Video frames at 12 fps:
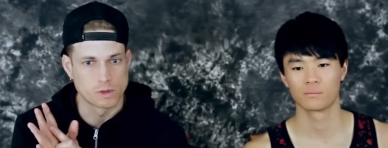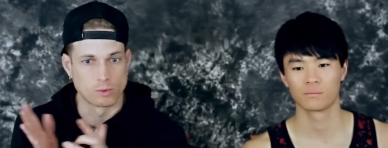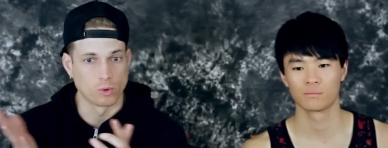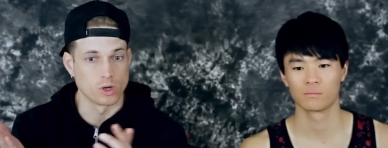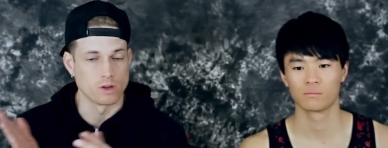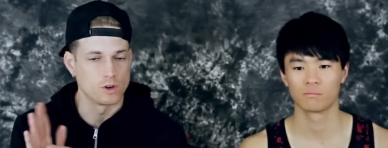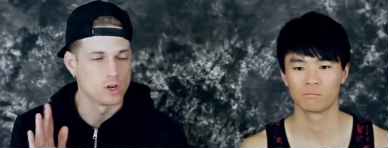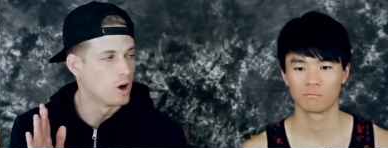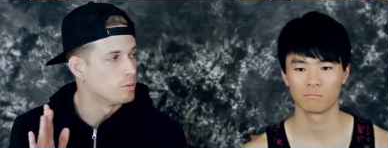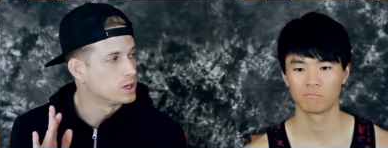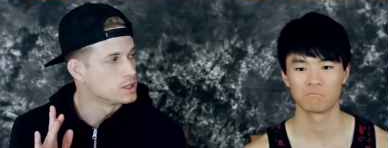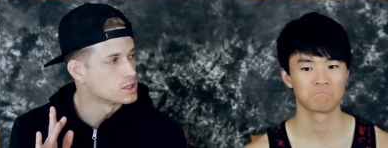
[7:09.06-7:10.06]
Speaker 1: people wouldn't even know,
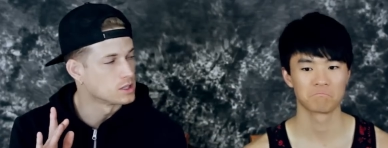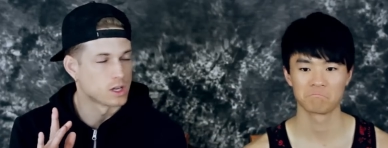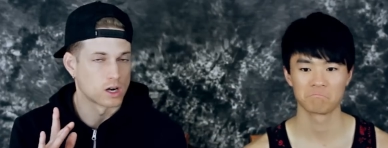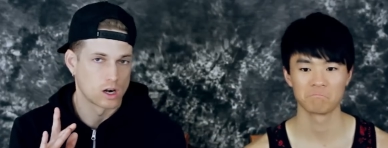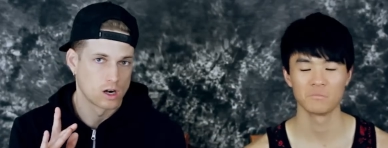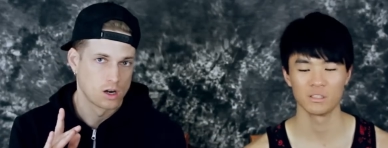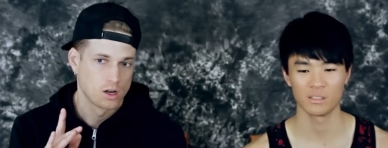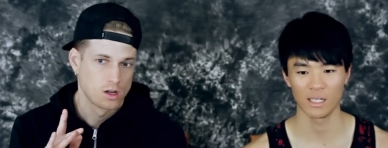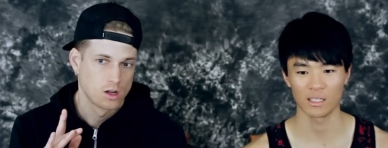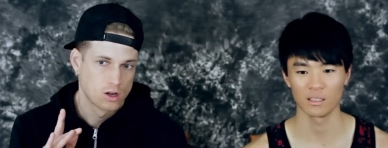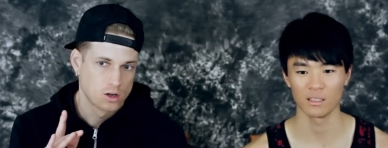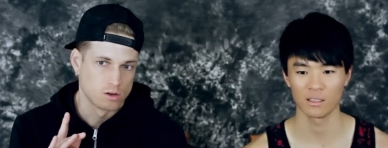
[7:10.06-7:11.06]
but it's in there.
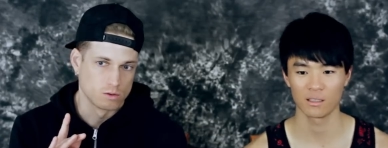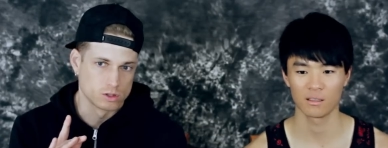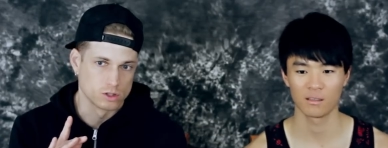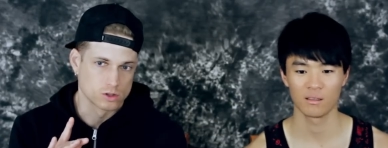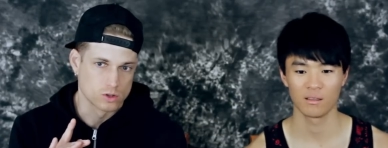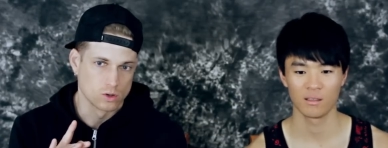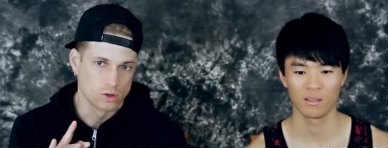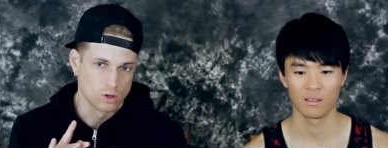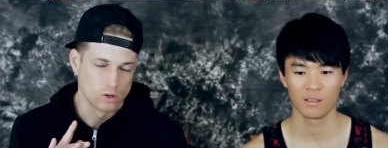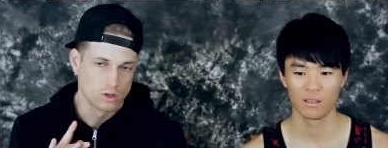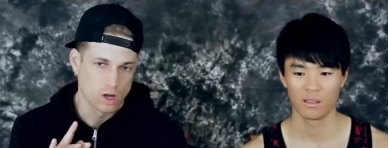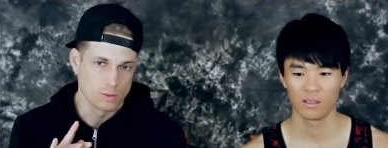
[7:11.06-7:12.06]
Exactly. Which is cool.
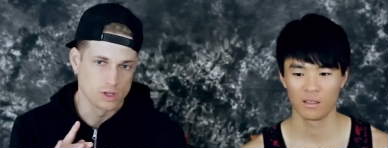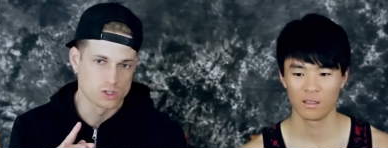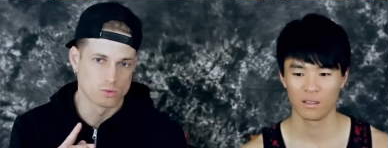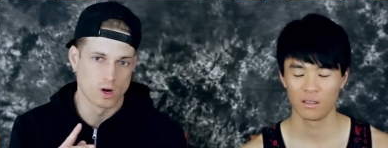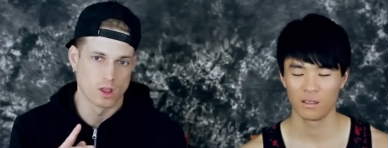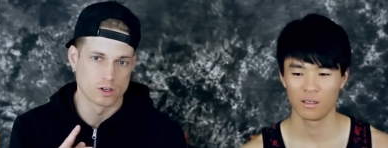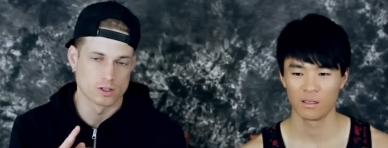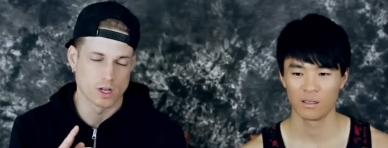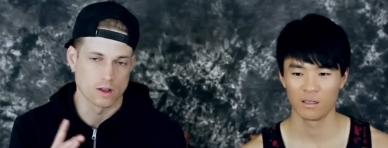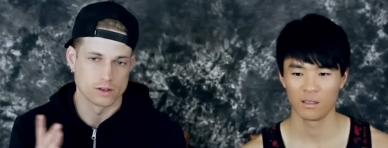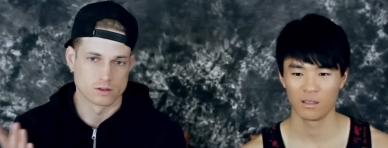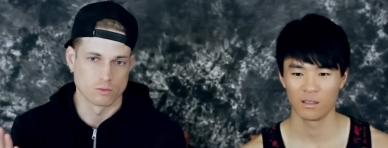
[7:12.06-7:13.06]
I mean, this is one of their
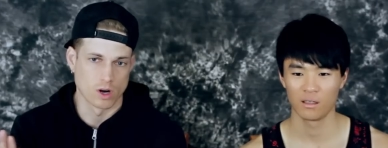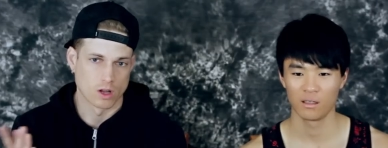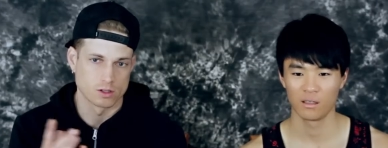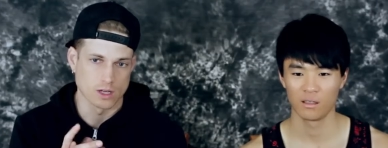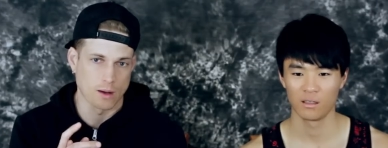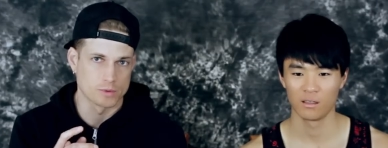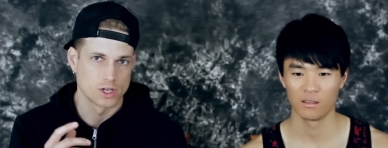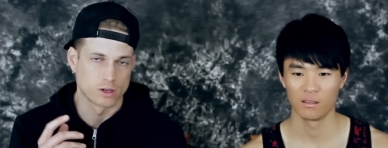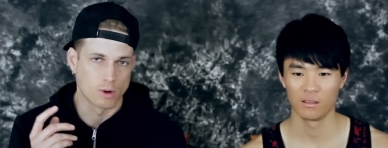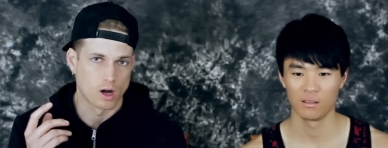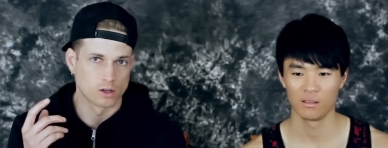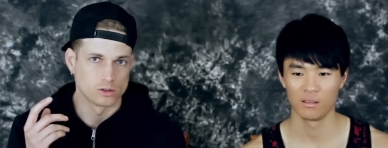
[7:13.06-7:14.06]
top. This is one of their top tier
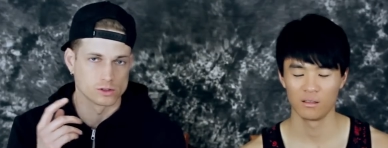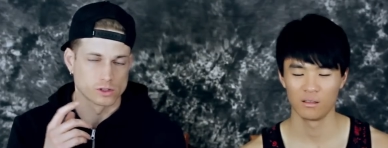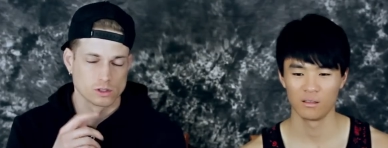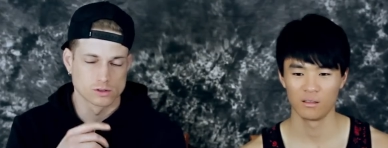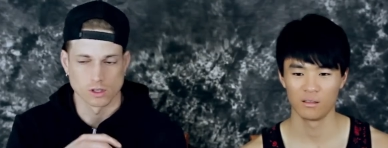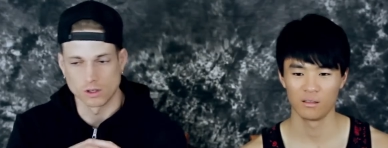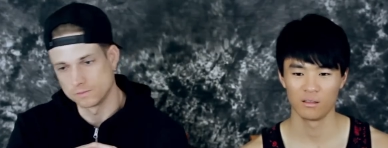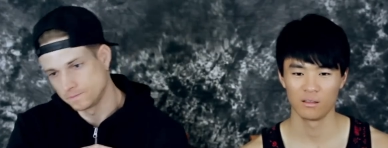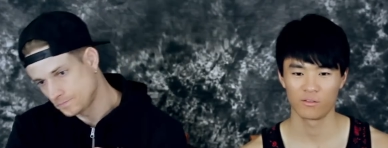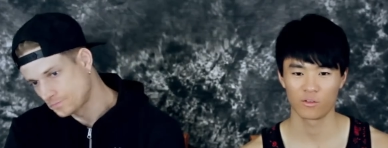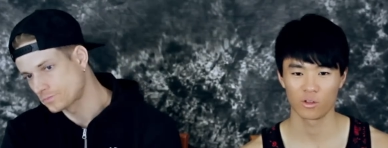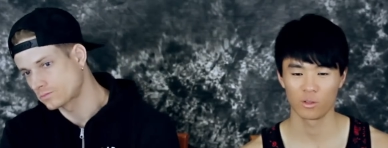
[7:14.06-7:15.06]
models. So
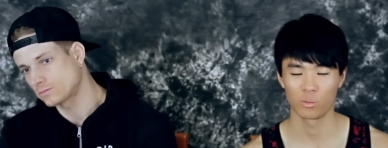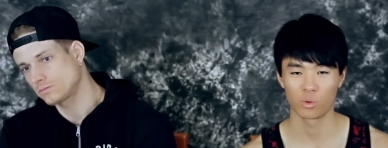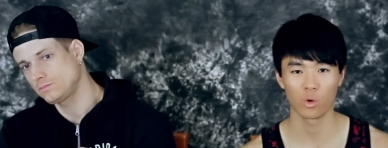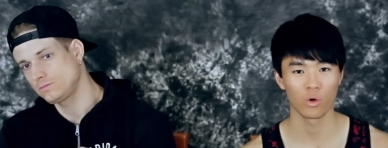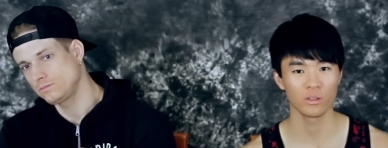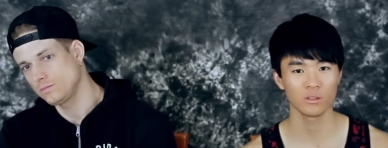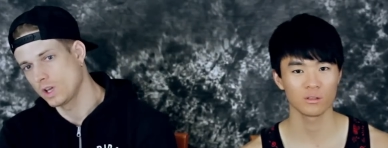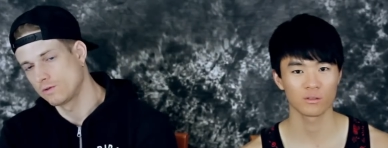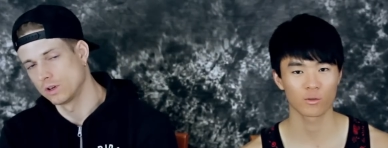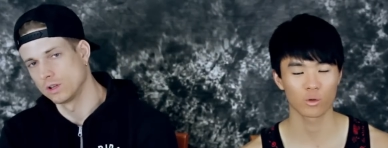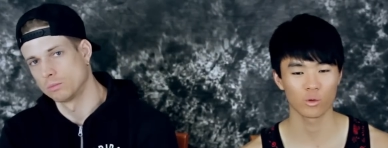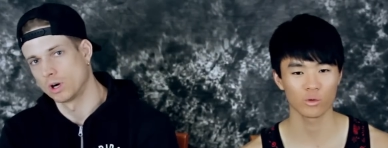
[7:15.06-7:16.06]
for
Speaker 2: LeBron.
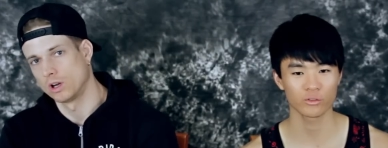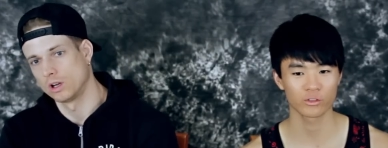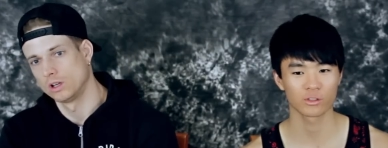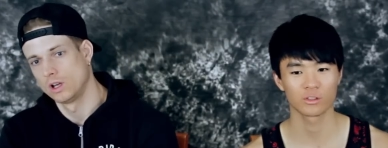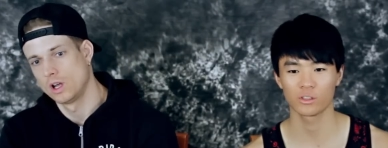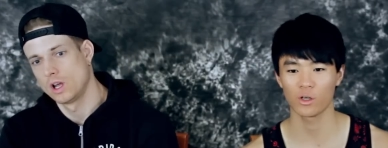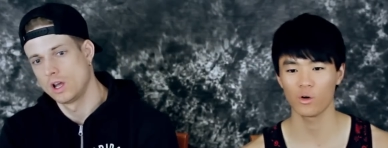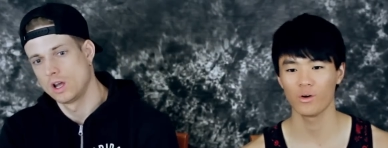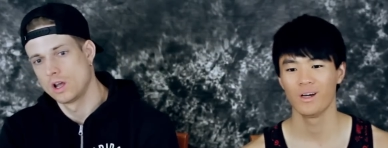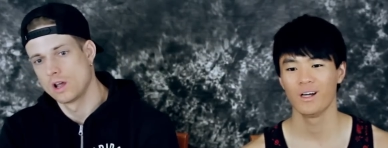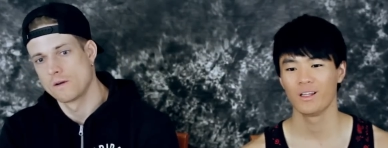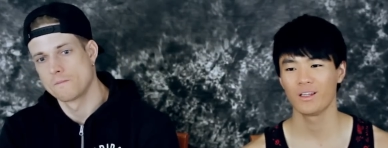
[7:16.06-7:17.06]
For LeBron. So
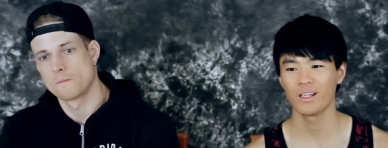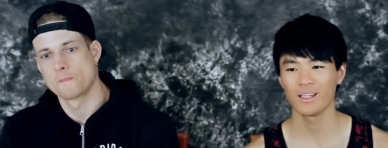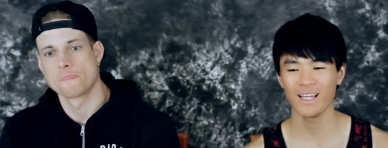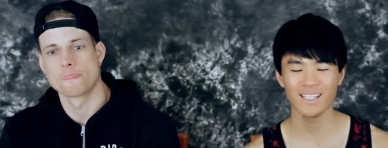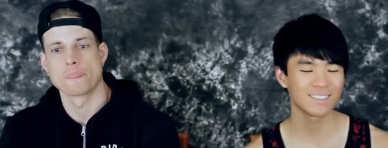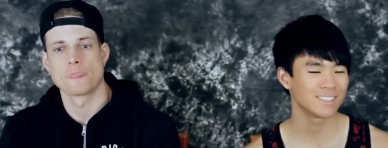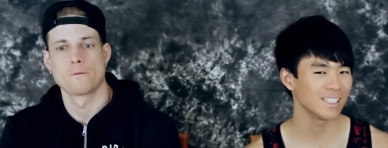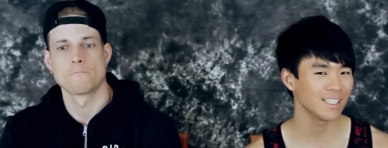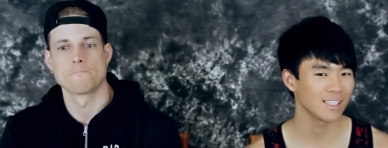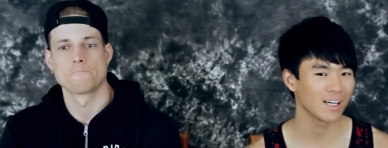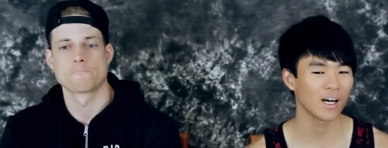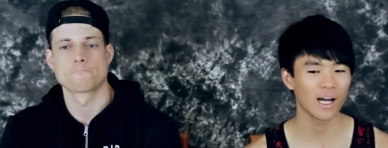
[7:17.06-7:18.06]
that's
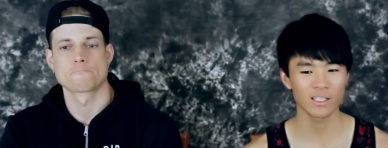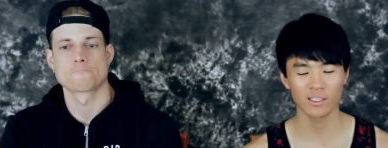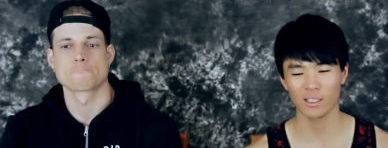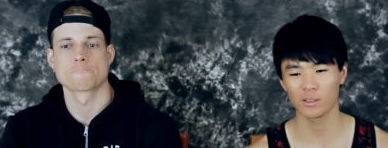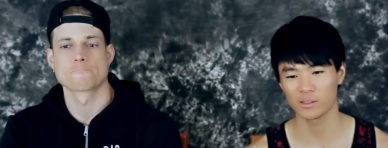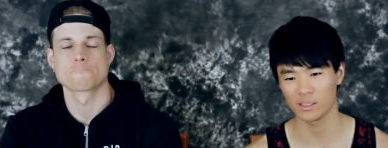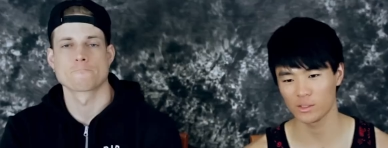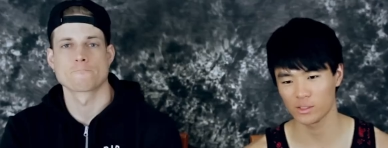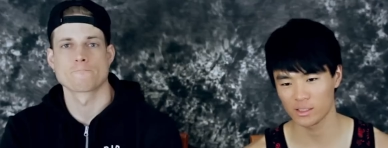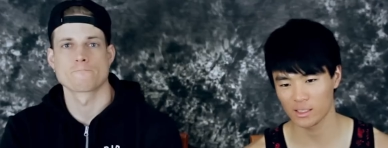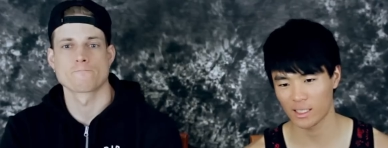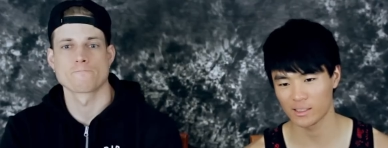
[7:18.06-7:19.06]
it. Uh, I thought that was
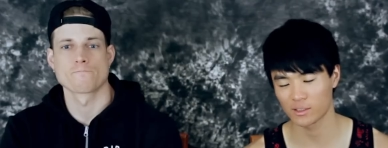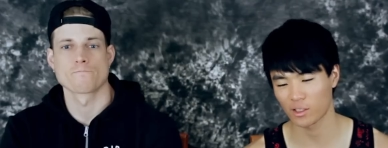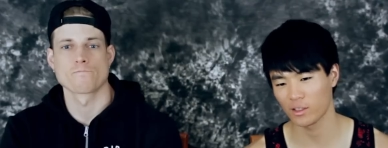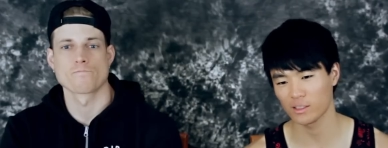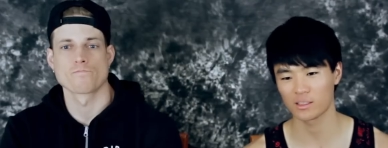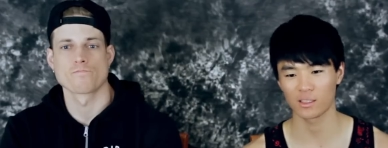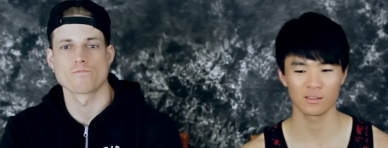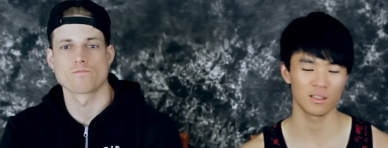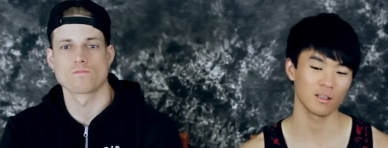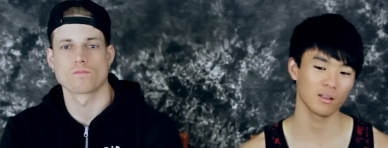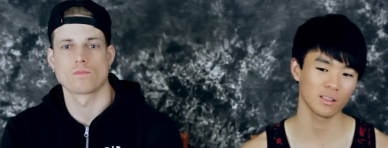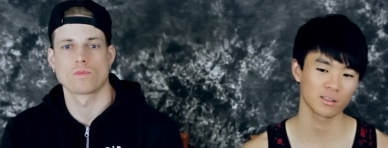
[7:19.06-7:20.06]
interesting. I saw this. I was
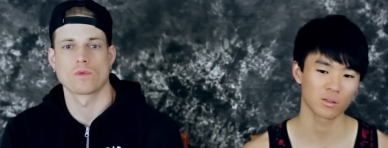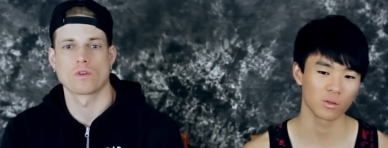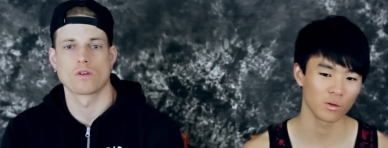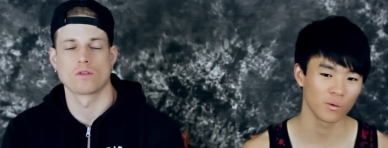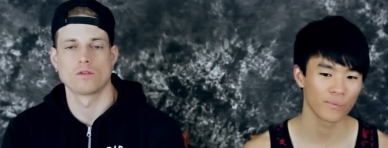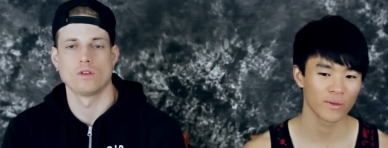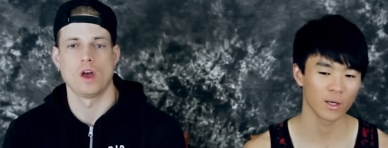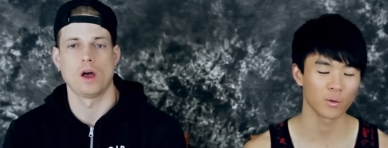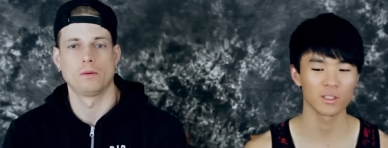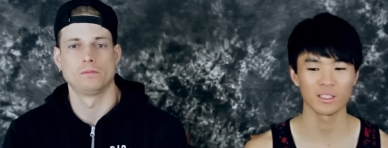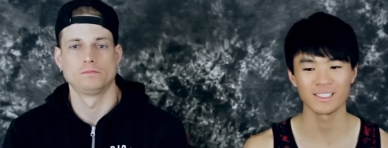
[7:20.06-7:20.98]
like, oh, that's cool. Yeah. And I wanted